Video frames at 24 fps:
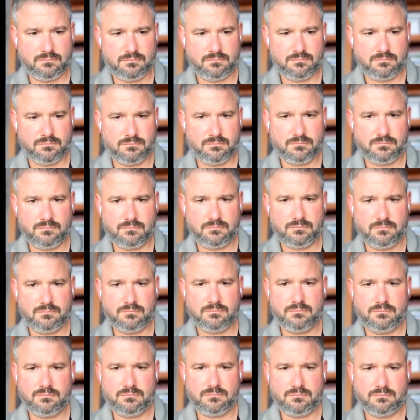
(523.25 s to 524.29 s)

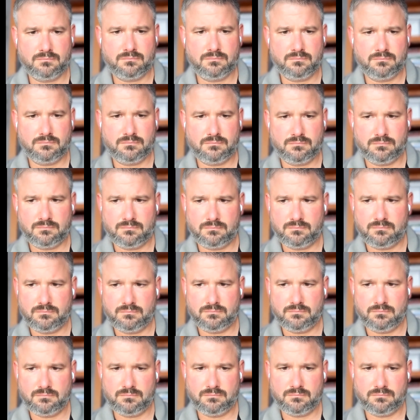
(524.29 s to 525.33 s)

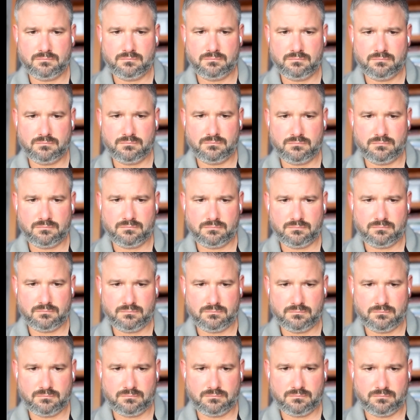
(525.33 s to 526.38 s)

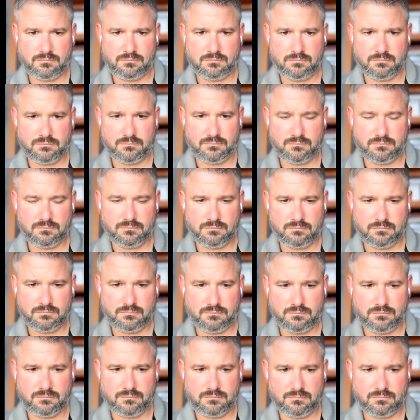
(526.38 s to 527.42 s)

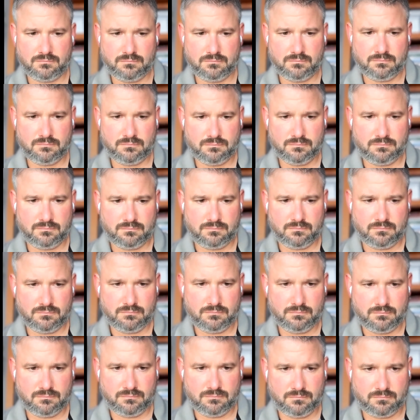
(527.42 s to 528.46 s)

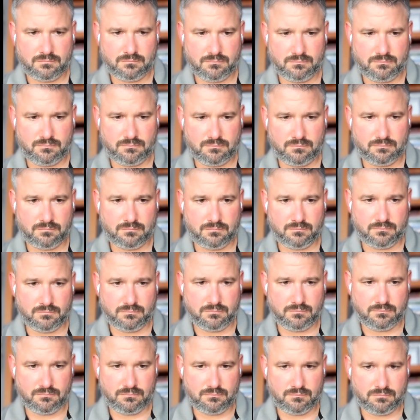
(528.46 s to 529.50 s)

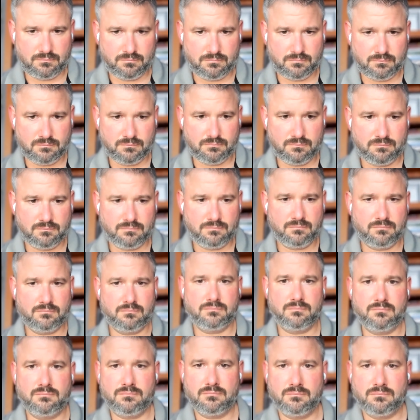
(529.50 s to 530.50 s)
The person shown says nothing.